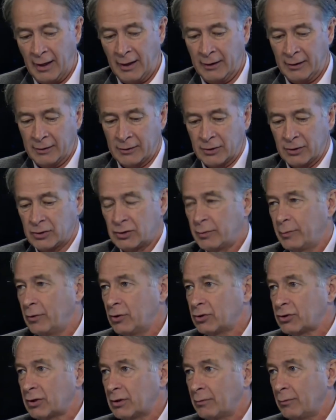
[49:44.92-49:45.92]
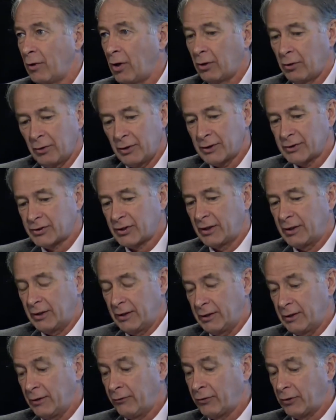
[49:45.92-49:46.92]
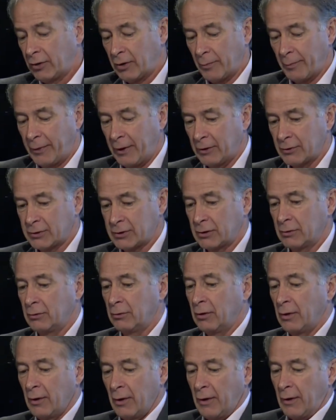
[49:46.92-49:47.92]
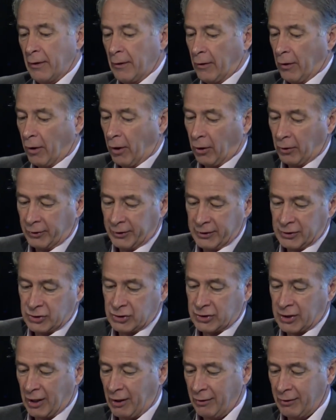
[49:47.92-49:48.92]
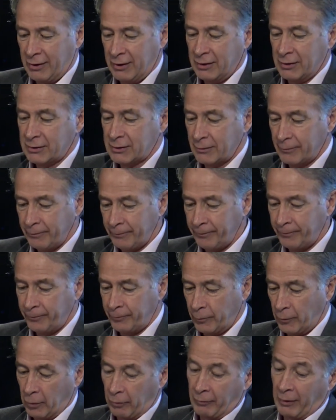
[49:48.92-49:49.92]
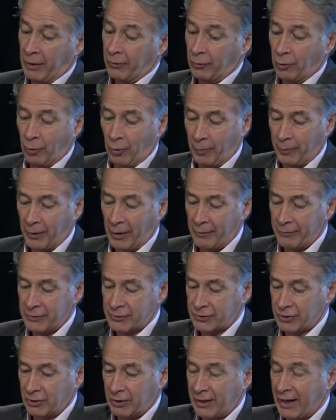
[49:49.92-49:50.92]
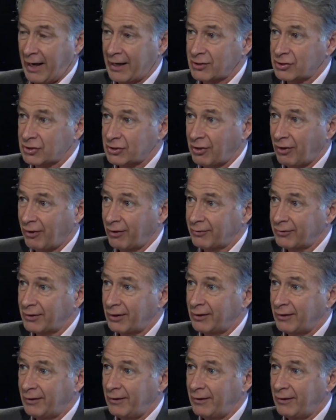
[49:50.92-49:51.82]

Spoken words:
and a distribution model that's slightly different compared to all these charities around the whole province are cash-starved.